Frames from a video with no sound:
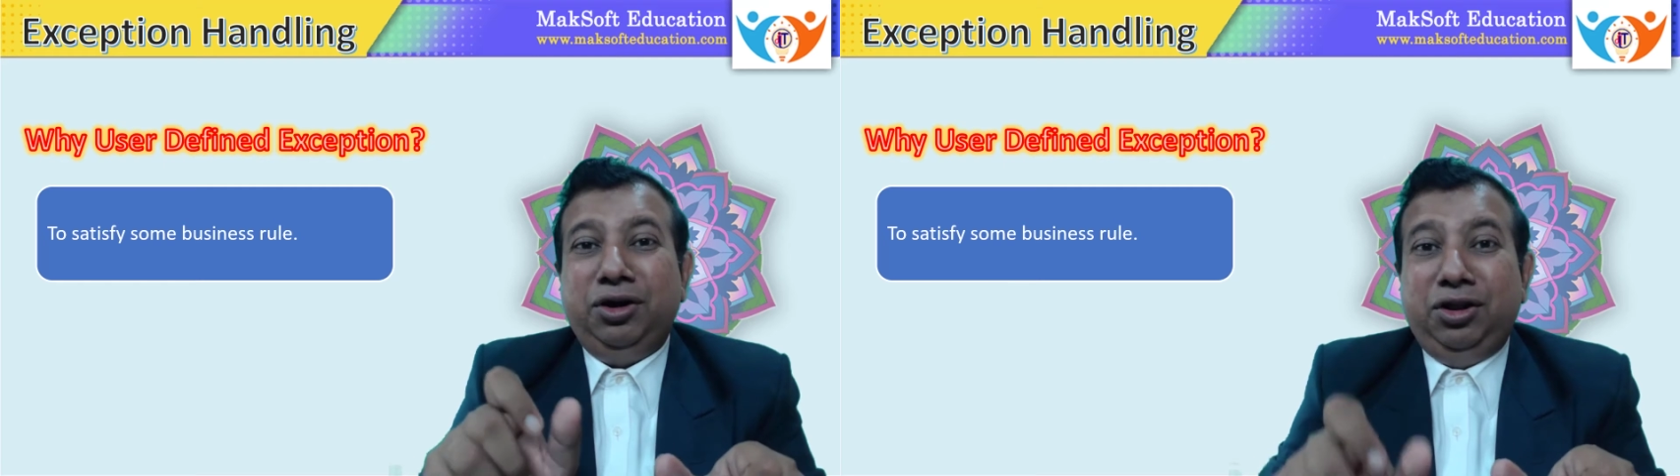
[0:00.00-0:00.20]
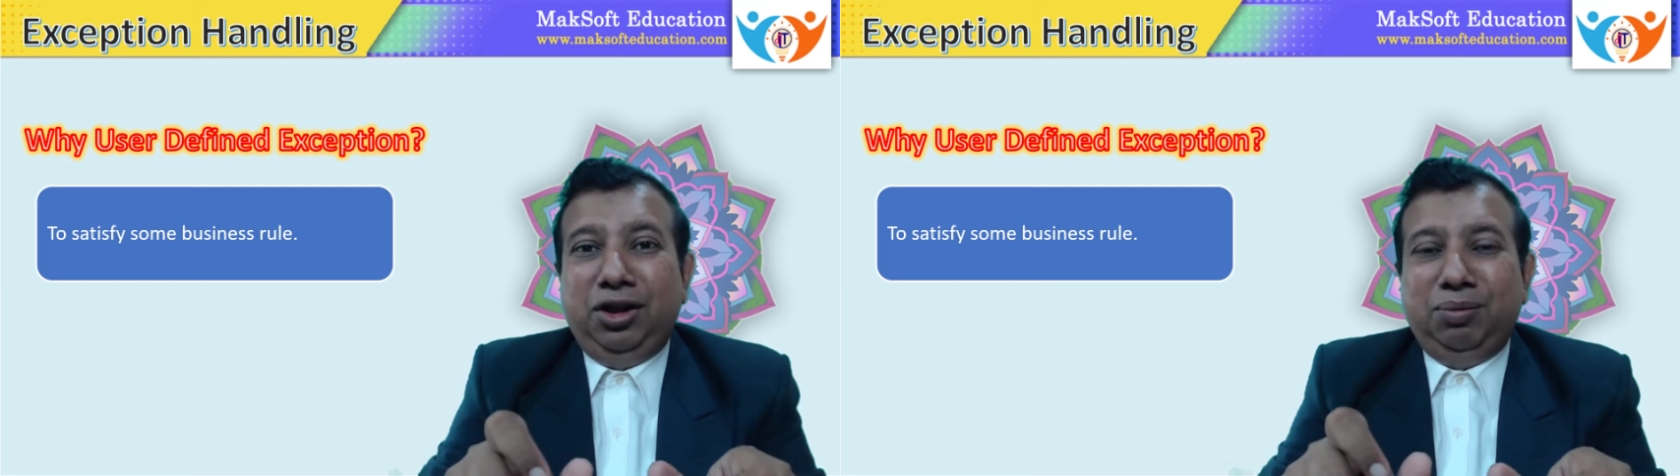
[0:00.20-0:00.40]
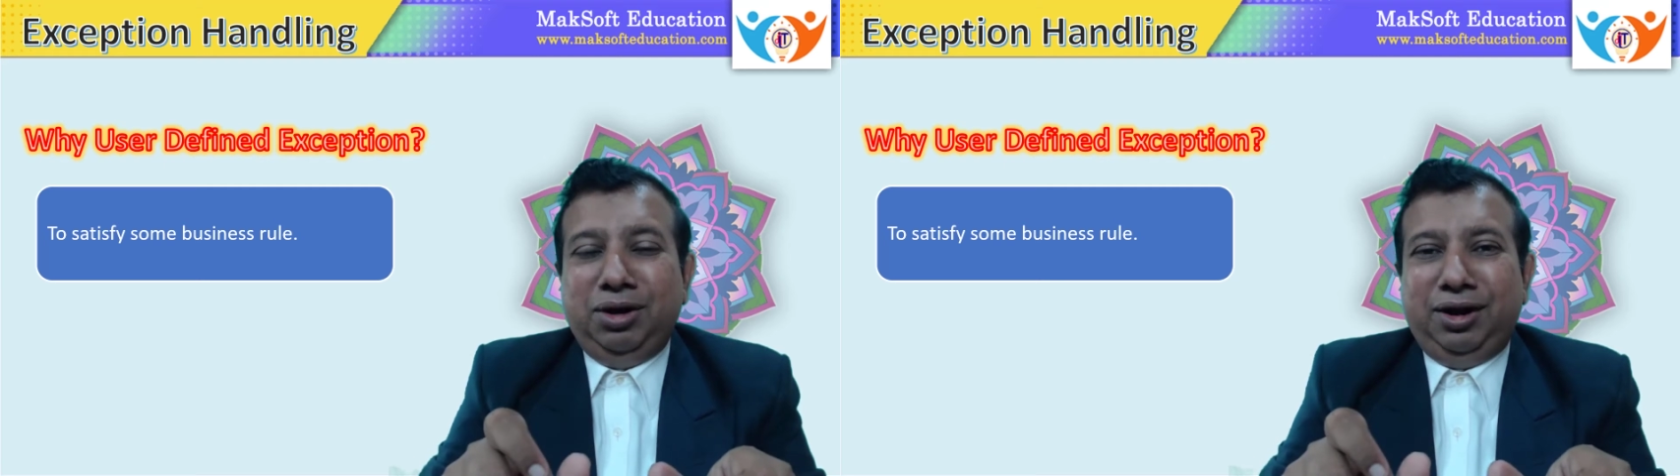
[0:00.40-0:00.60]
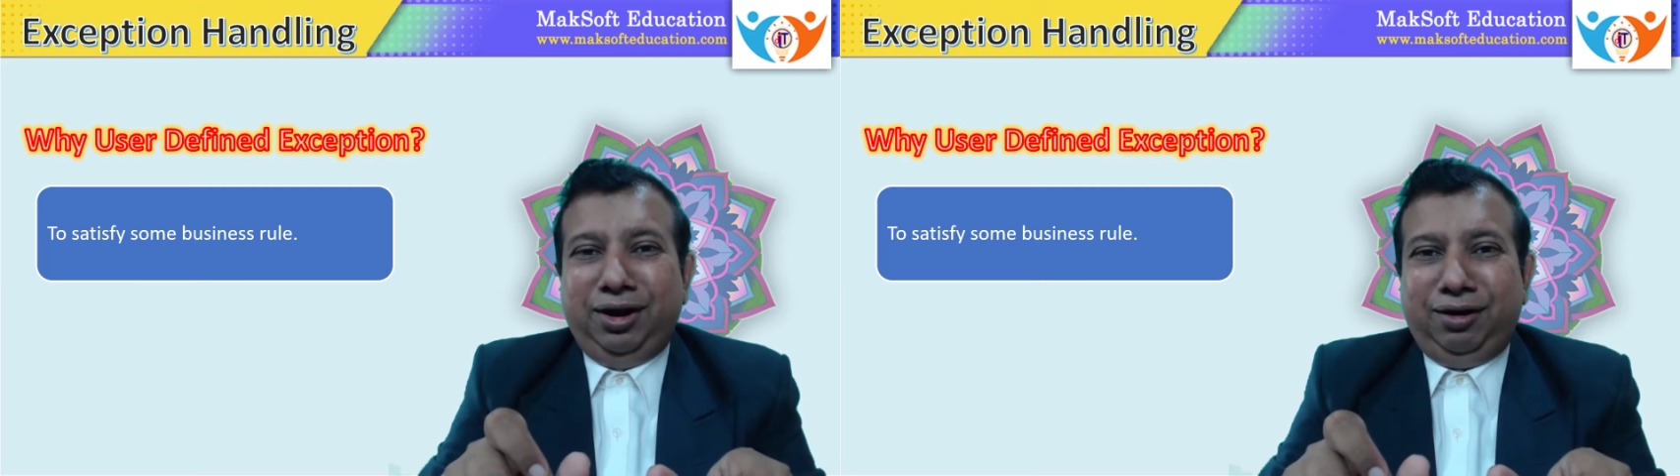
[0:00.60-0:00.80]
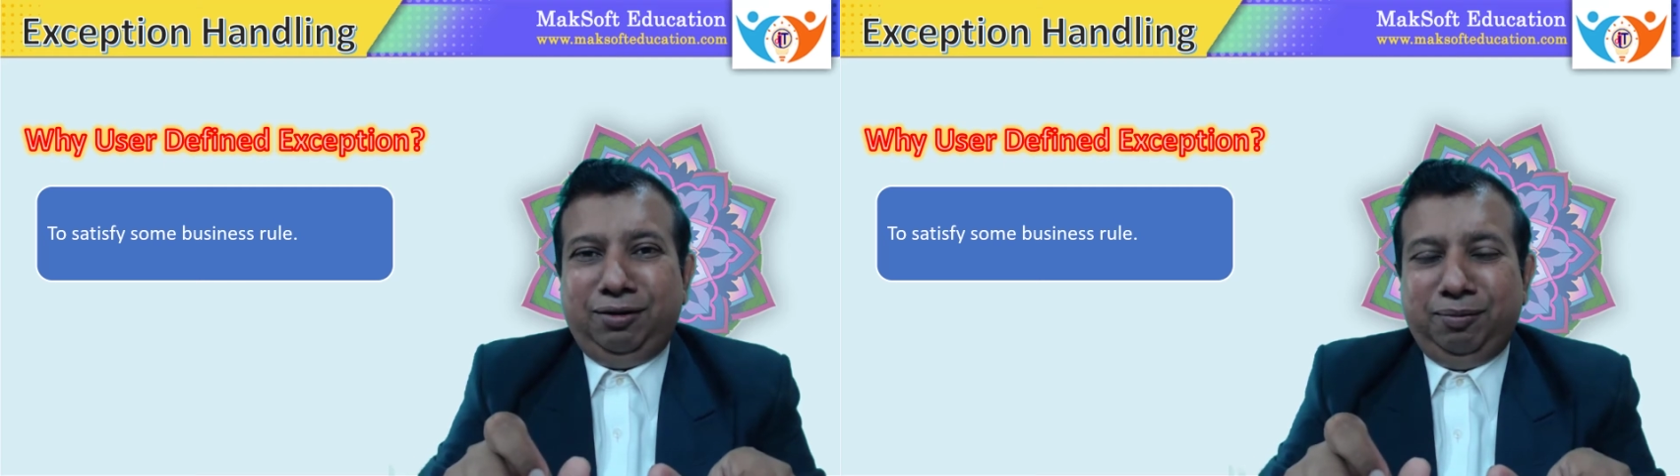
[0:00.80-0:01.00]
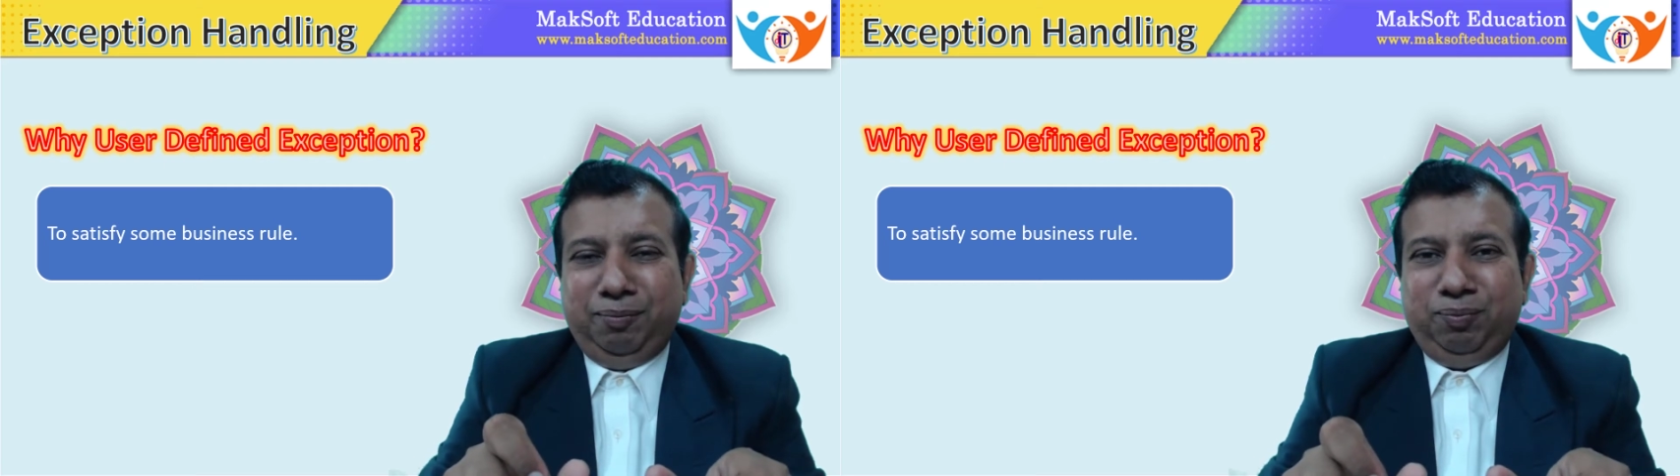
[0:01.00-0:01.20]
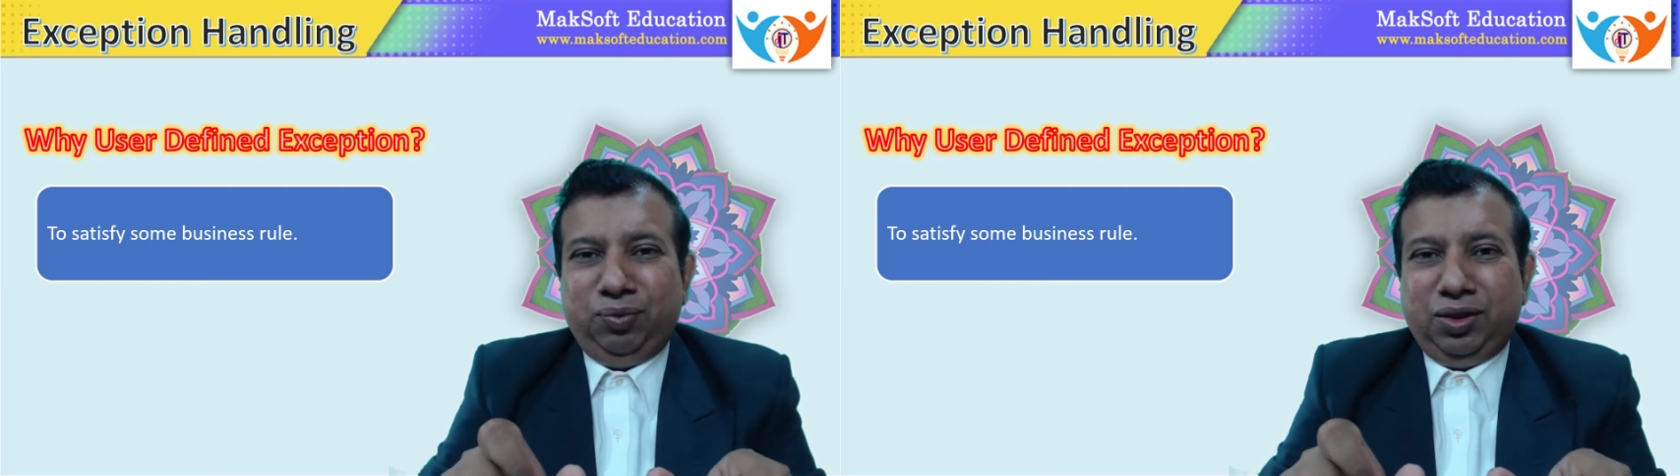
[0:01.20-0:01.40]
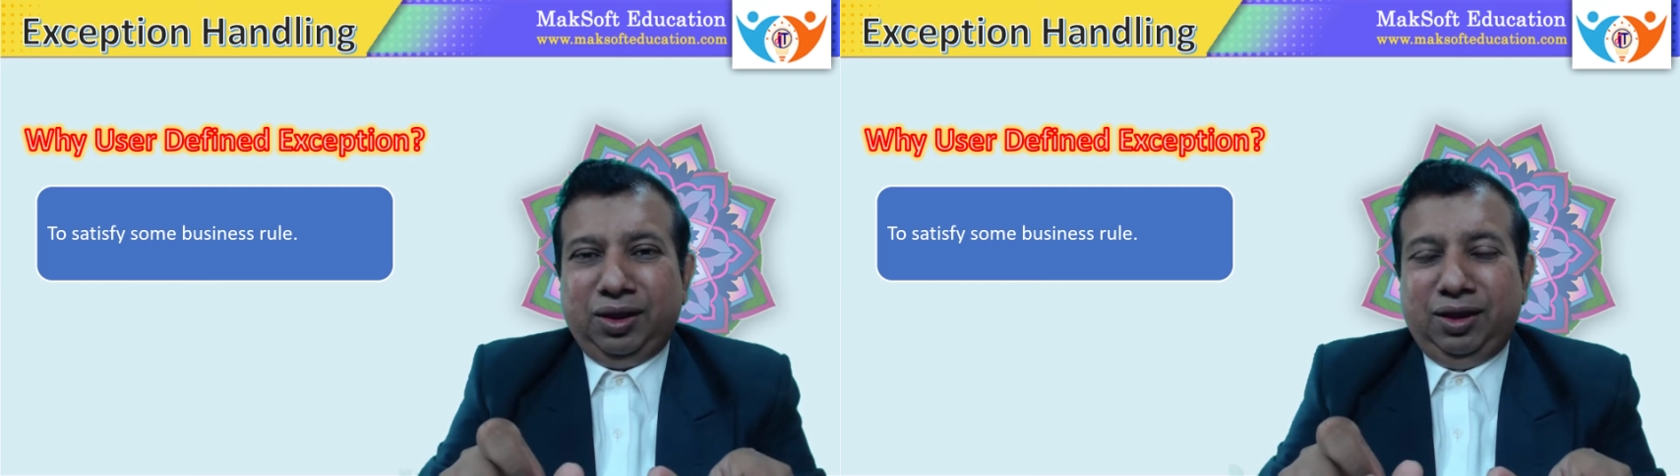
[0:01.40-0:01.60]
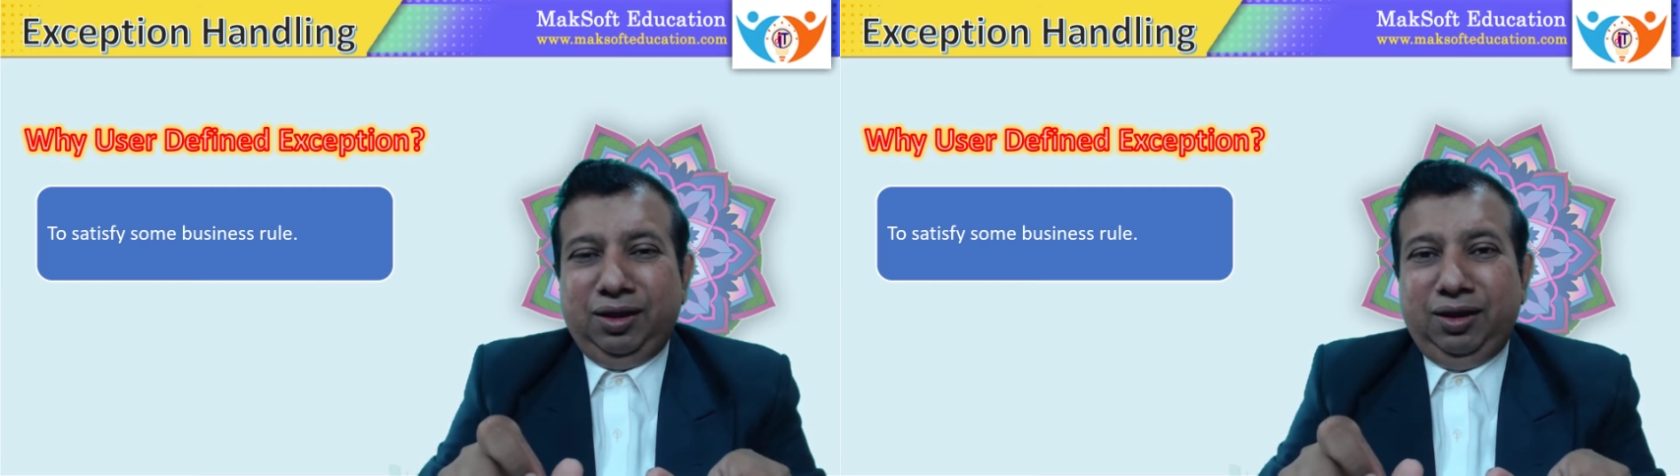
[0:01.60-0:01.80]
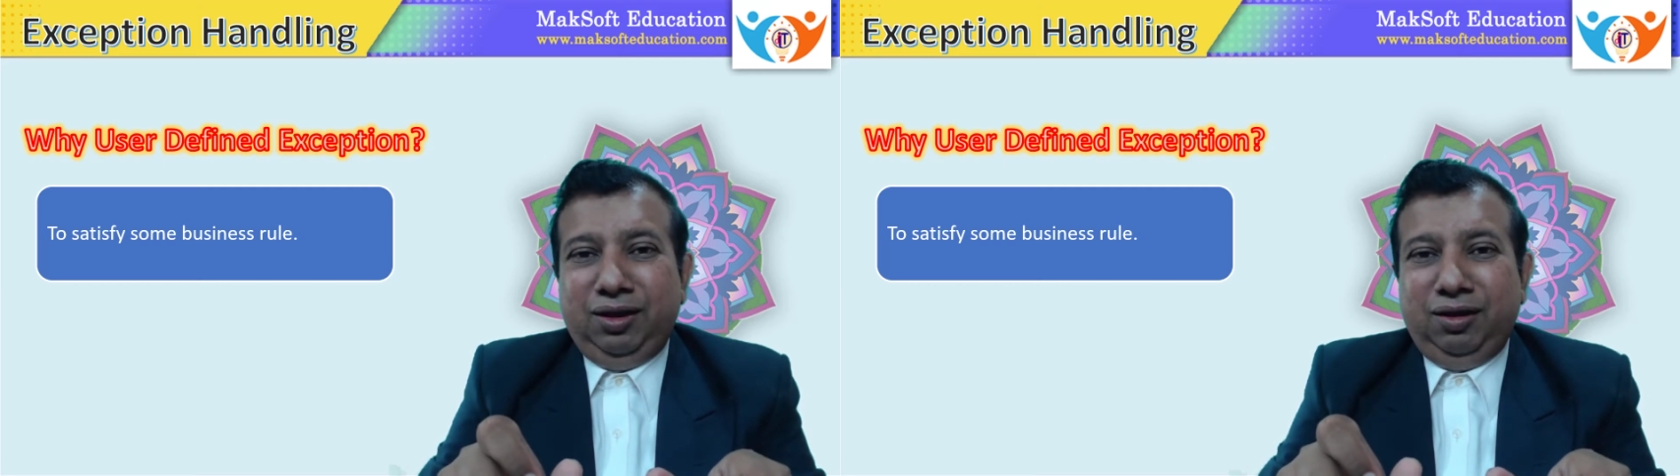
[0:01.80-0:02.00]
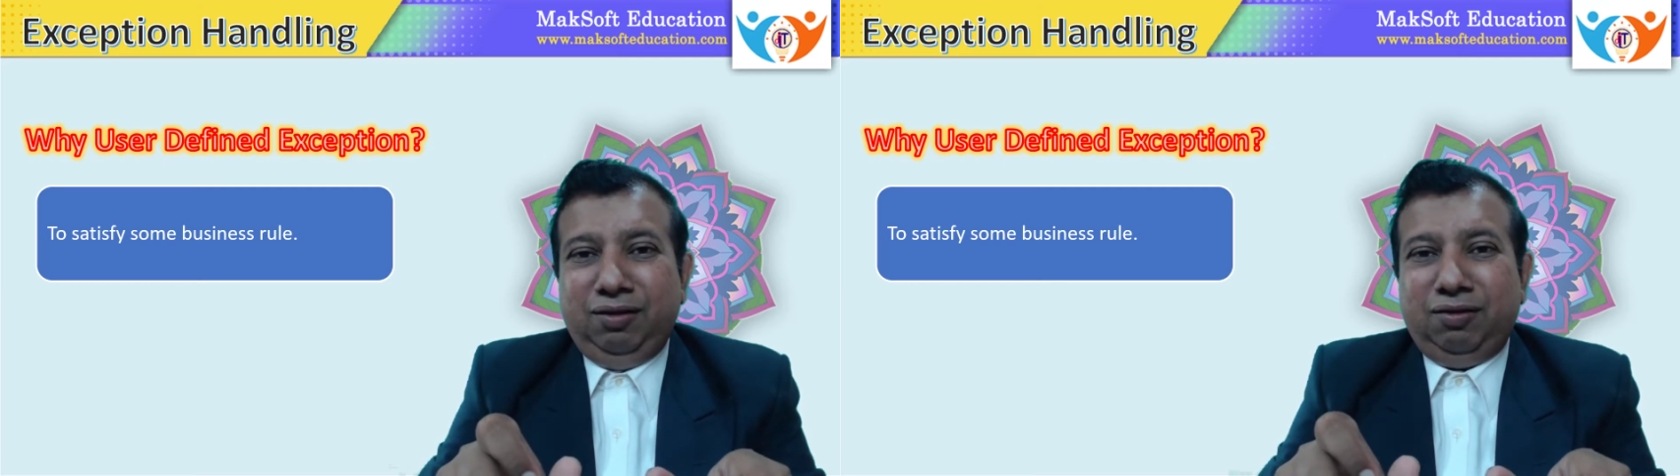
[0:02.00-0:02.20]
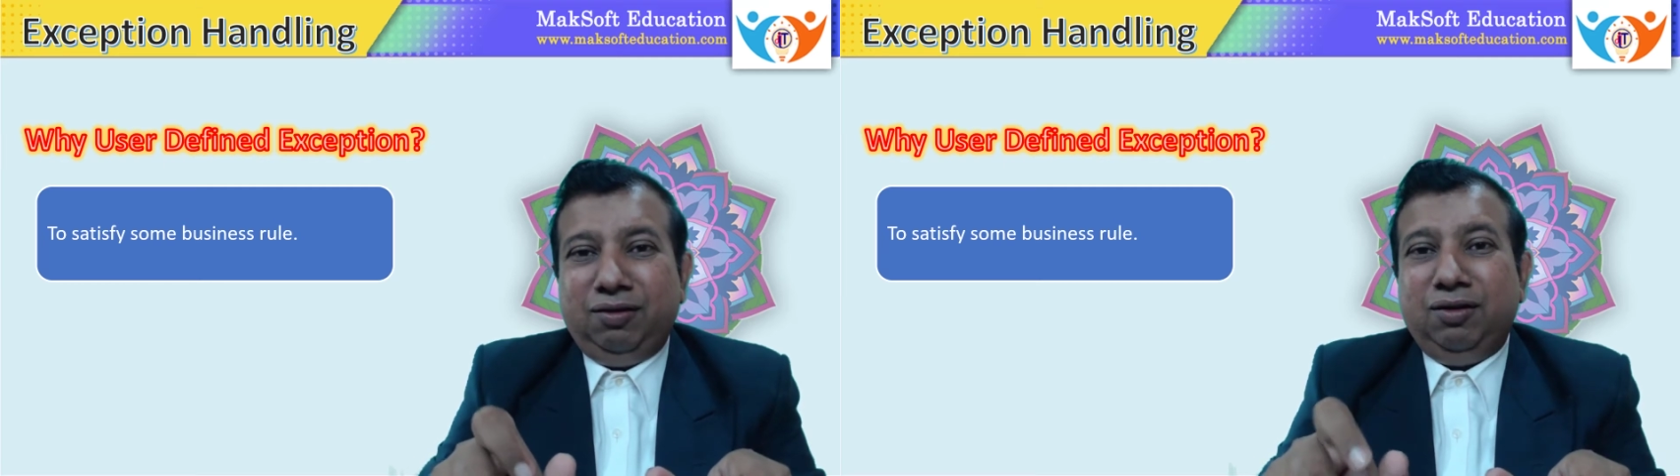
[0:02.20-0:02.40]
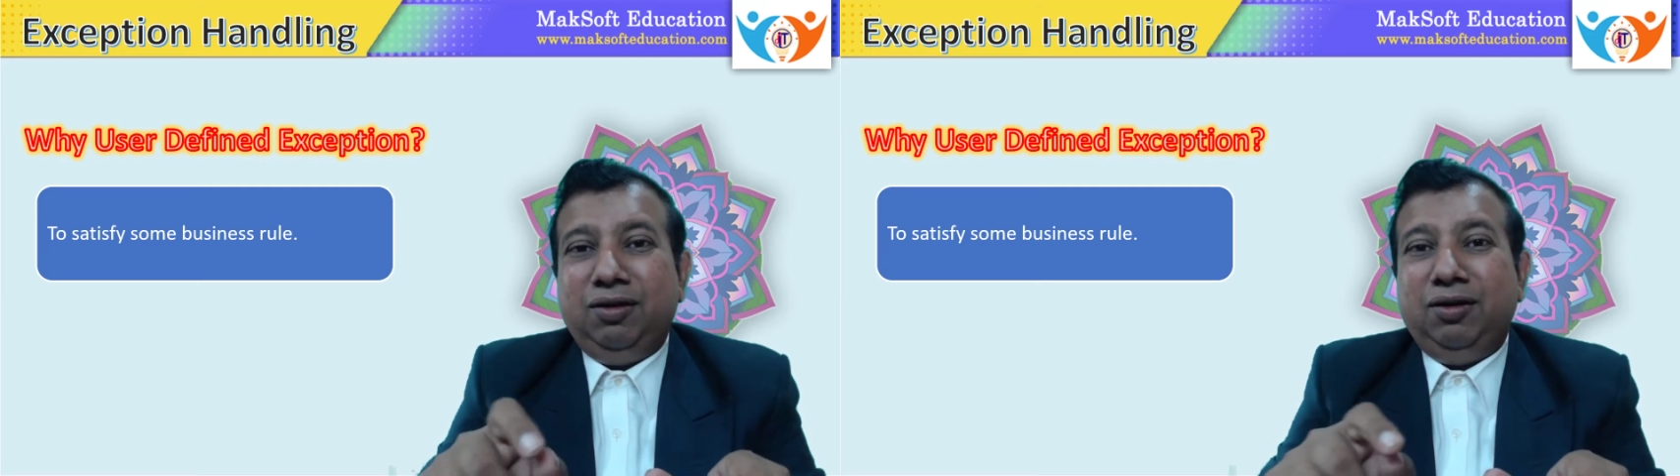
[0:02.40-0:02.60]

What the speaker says: delivery date is